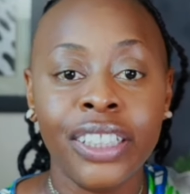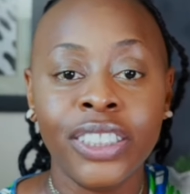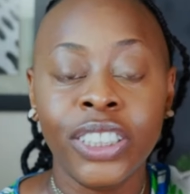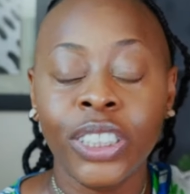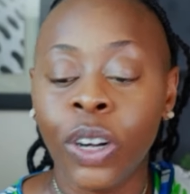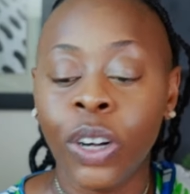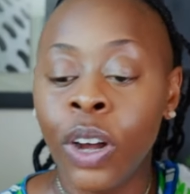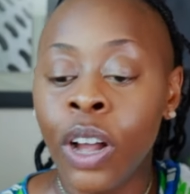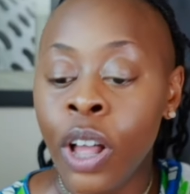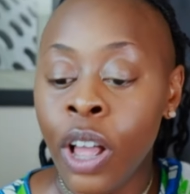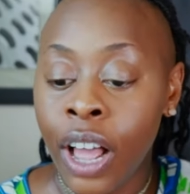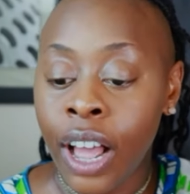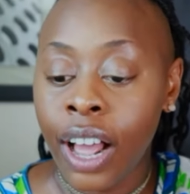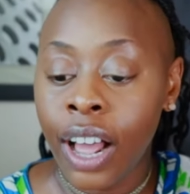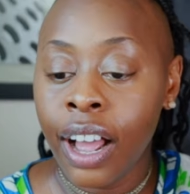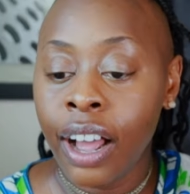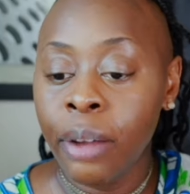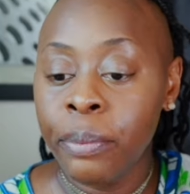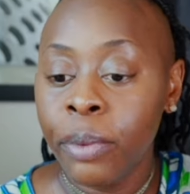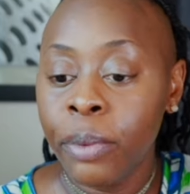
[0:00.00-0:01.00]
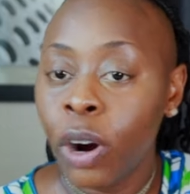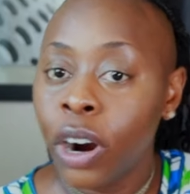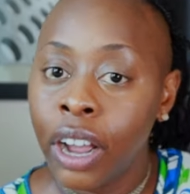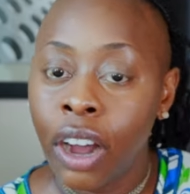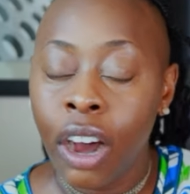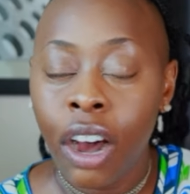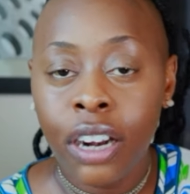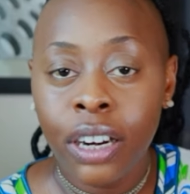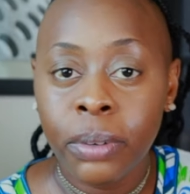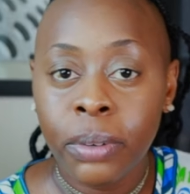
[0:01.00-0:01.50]
So um,
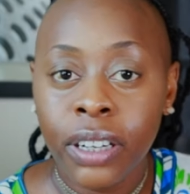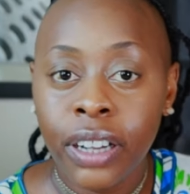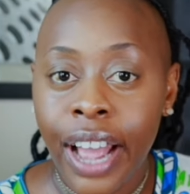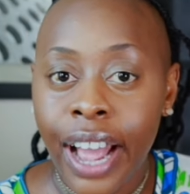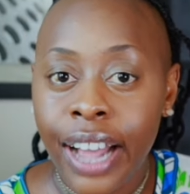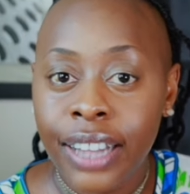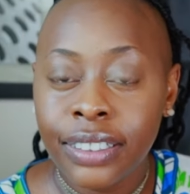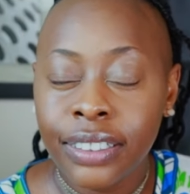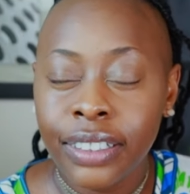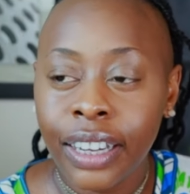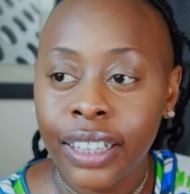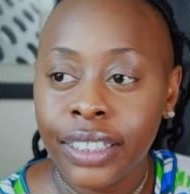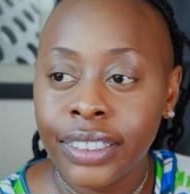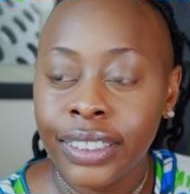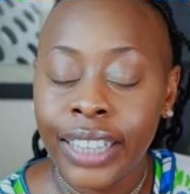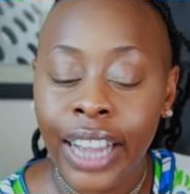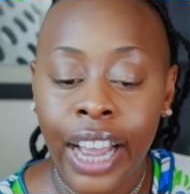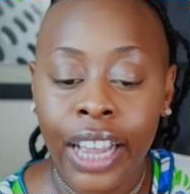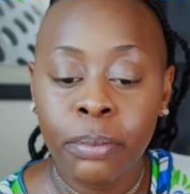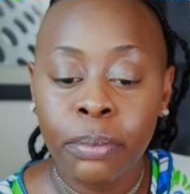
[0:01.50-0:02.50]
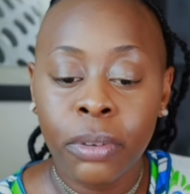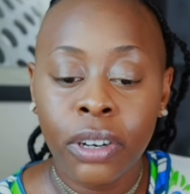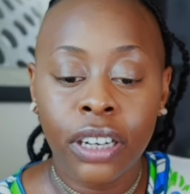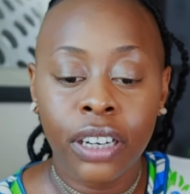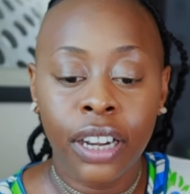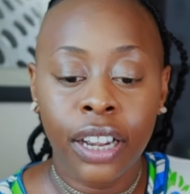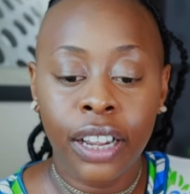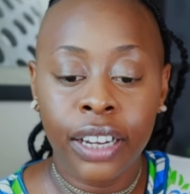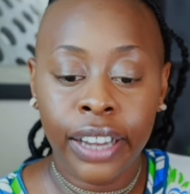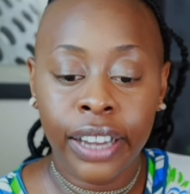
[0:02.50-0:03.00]
Audible has like a timer,
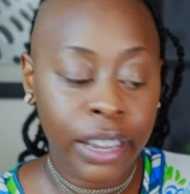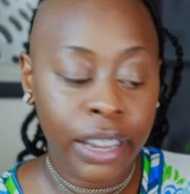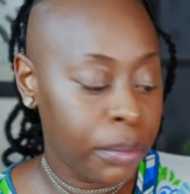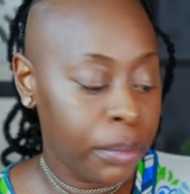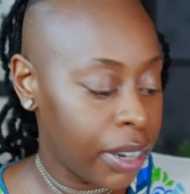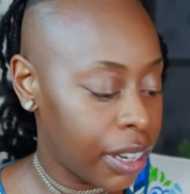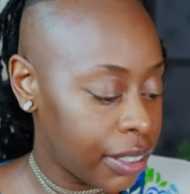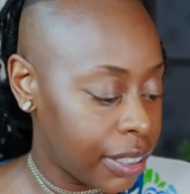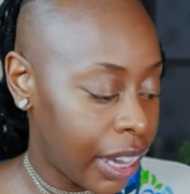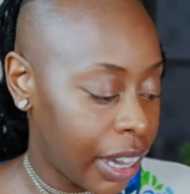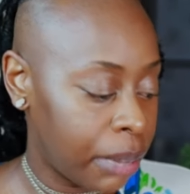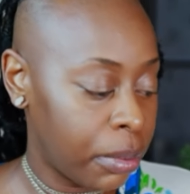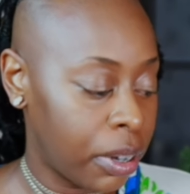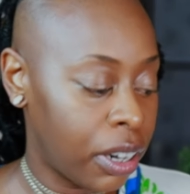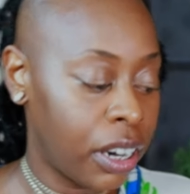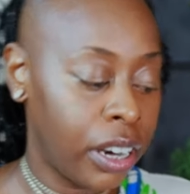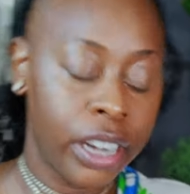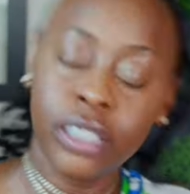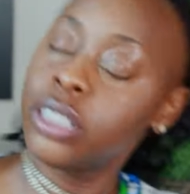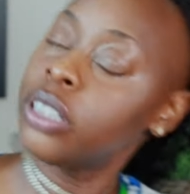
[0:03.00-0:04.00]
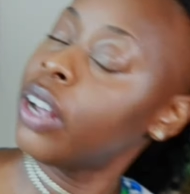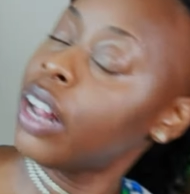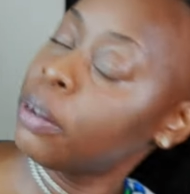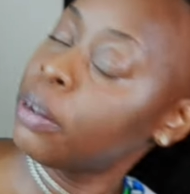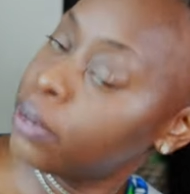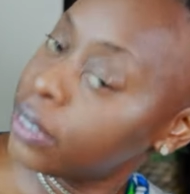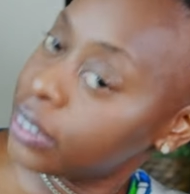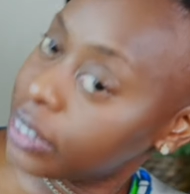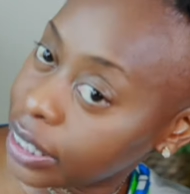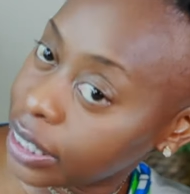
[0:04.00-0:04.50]
an eight minute timer, and so I'll
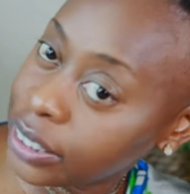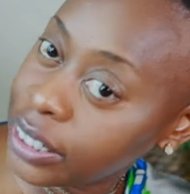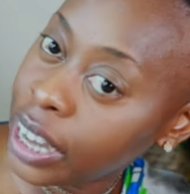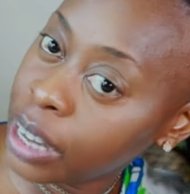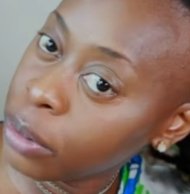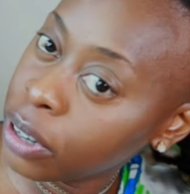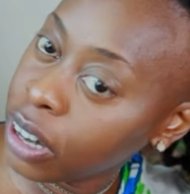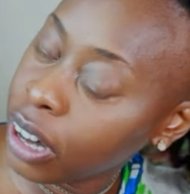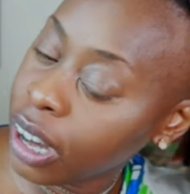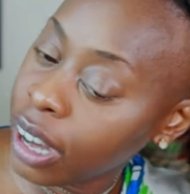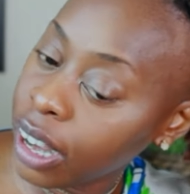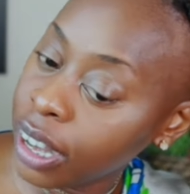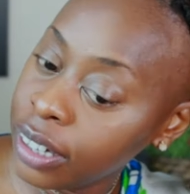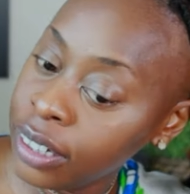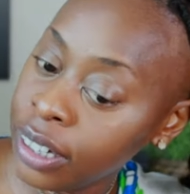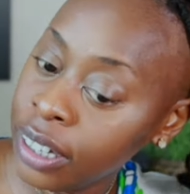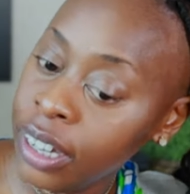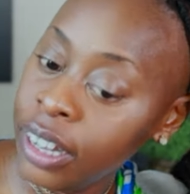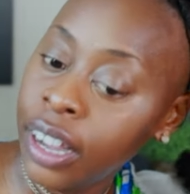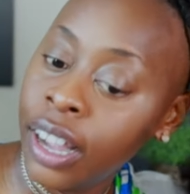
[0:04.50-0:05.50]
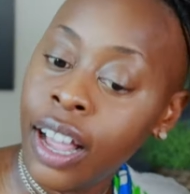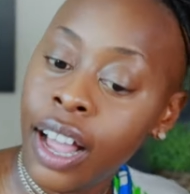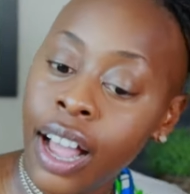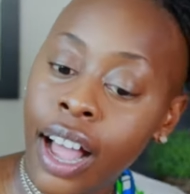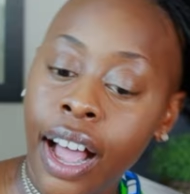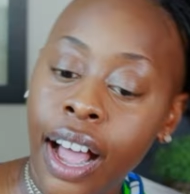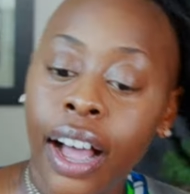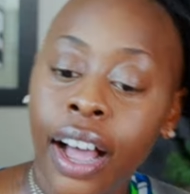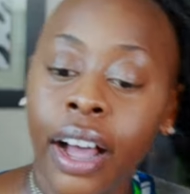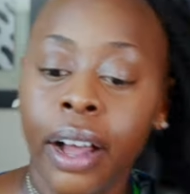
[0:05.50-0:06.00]
put that timer on.
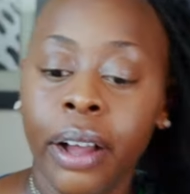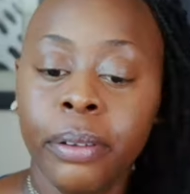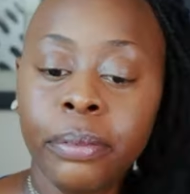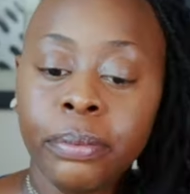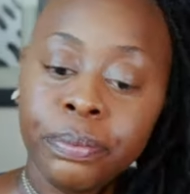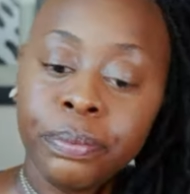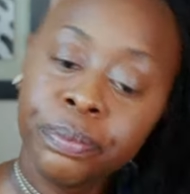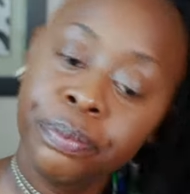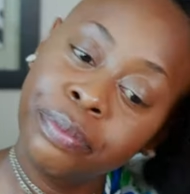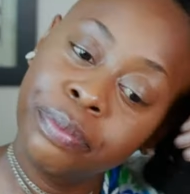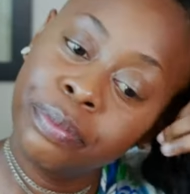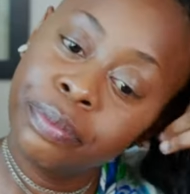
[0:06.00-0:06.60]
Um,